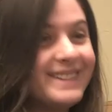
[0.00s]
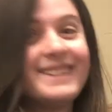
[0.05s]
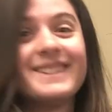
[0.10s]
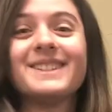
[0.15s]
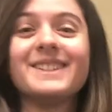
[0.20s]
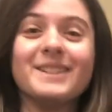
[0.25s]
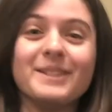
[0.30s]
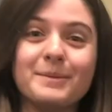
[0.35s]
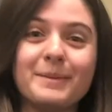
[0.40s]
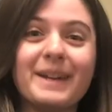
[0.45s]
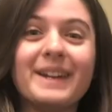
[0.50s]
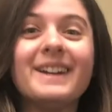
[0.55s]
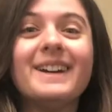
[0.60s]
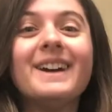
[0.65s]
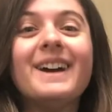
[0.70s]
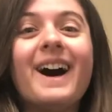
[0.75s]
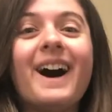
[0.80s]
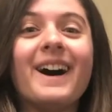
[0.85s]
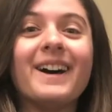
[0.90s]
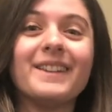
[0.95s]
Excuse me,
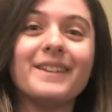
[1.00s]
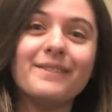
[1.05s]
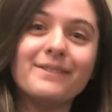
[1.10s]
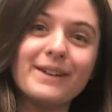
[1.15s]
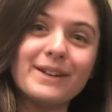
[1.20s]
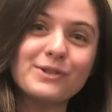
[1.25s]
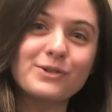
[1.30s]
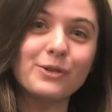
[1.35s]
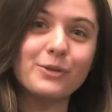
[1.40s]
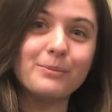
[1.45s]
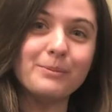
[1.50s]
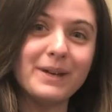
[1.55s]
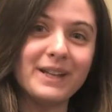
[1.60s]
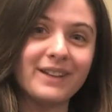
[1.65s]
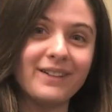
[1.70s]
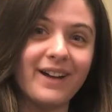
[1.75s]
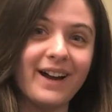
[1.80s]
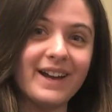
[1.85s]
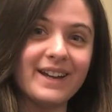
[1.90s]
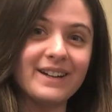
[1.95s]
on the ventral
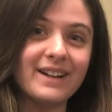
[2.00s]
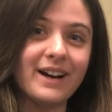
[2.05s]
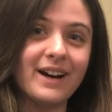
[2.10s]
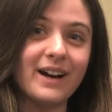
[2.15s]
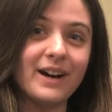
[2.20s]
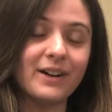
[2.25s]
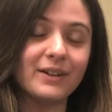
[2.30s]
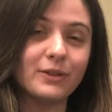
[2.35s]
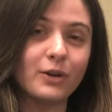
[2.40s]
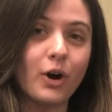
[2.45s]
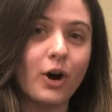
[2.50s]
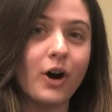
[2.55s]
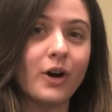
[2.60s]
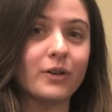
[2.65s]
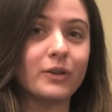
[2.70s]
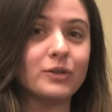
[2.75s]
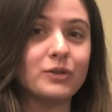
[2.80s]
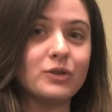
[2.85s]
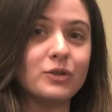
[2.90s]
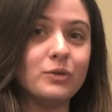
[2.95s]
midline
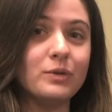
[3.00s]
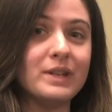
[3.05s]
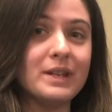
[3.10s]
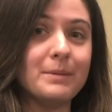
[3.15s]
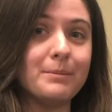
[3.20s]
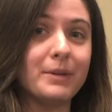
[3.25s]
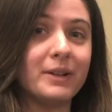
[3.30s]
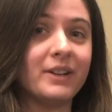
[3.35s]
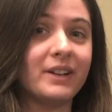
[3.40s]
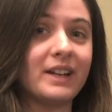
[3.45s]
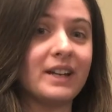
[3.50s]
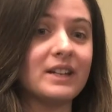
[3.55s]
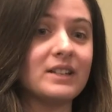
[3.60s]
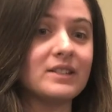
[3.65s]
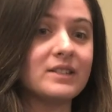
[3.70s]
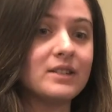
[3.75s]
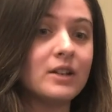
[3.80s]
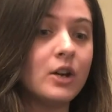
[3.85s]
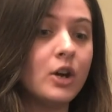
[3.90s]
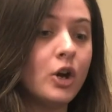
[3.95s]
caudal to the
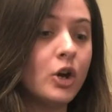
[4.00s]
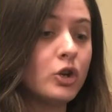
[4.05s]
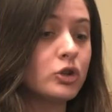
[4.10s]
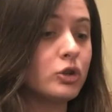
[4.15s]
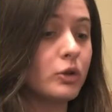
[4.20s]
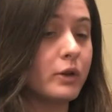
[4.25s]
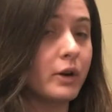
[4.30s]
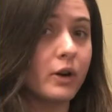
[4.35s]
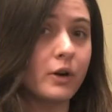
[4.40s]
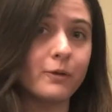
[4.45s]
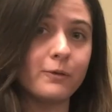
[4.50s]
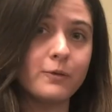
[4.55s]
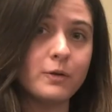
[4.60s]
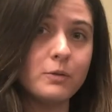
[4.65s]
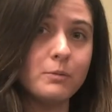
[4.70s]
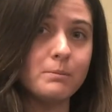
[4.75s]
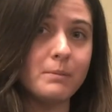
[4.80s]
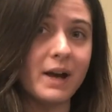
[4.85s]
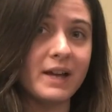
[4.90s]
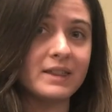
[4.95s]
umbilicus. So there are a few
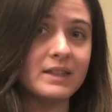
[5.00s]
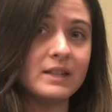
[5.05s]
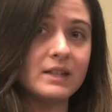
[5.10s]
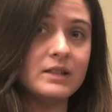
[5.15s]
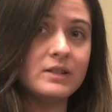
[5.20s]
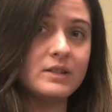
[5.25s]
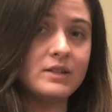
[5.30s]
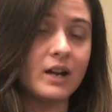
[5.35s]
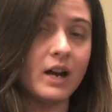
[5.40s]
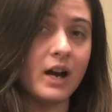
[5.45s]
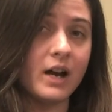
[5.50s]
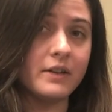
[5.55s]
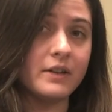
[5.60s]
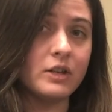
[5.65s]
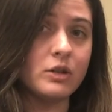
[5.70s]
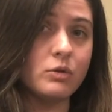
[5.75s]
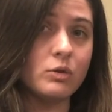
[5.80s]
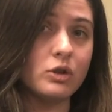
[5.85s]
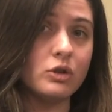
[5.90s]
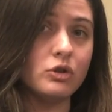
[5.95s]
methods
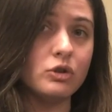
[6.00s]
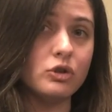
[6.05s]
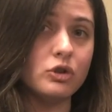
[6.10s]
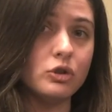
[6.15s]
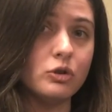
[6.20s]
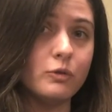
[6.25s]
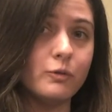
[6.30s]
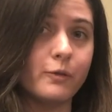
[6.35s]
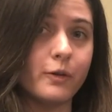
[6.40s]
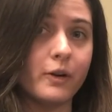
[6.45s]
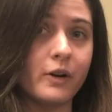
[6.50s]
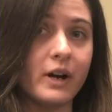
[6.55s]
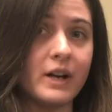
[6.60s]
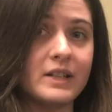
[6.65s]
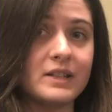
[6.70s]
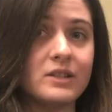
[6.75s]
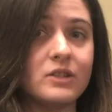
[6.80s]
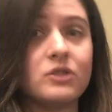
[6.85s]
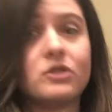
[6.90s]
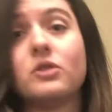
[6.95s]
that you can do for
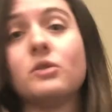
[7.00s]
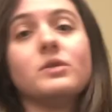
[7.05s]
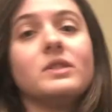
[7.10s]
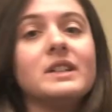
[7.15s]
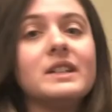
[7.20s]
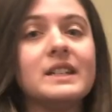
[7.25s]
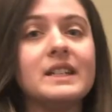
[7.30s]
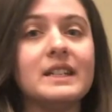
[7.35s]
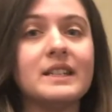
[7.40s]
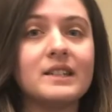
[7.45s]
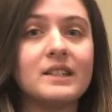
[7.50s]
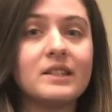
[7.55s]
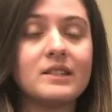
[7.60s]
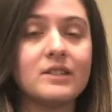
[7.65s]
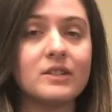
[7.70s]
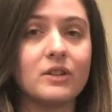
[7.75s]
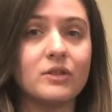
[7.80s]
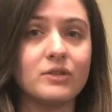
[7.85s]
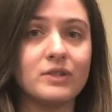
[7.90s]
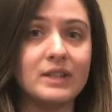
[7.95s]

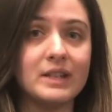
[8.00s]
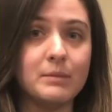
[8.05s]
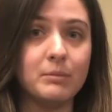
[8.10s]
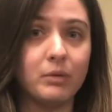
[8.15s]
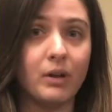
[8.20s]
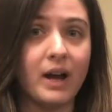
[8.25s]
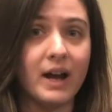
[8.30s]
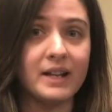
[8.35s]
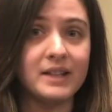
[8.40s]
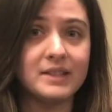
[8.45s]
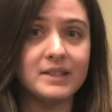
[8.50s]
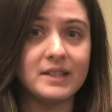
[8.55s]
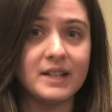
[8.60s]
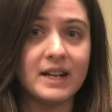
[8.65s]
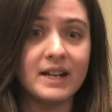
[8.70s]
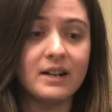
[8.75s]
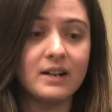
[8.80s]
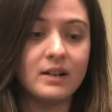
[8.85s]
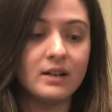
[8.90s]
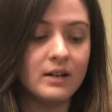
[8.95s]
cystocentesis. There's the blind stick.